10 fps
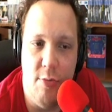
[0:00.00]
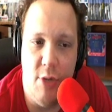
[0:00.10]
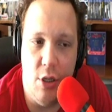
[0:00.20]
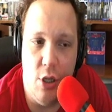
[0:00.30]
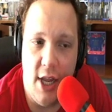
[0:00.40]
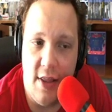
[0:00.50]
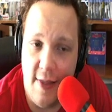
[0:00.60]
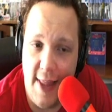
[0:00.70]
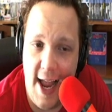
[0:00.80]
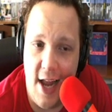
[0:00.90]
but look at the
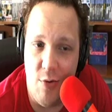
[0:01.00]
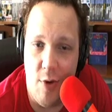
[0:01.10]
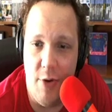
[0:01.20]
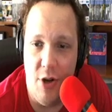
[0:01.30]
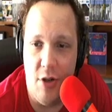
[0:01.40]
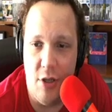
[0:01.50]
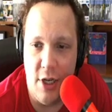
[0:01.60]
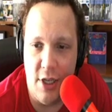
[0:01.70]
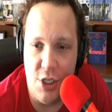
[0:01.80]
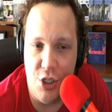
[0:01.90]
land while we do it. Look
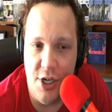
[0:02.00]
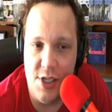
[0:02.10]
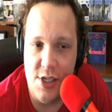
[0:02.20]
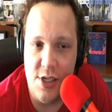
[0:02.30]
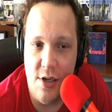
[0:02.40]
at the trees.